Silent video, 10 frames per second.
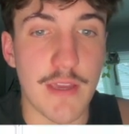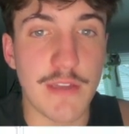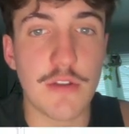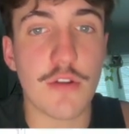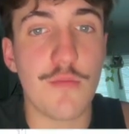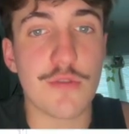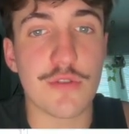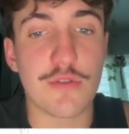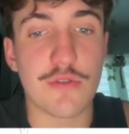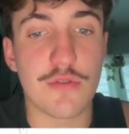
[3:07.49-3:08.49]
It took
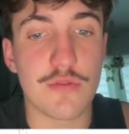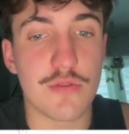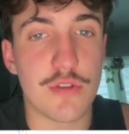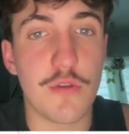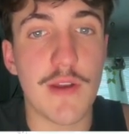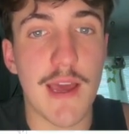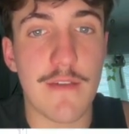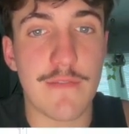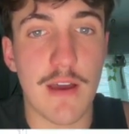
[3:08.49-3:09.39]
almost 2.5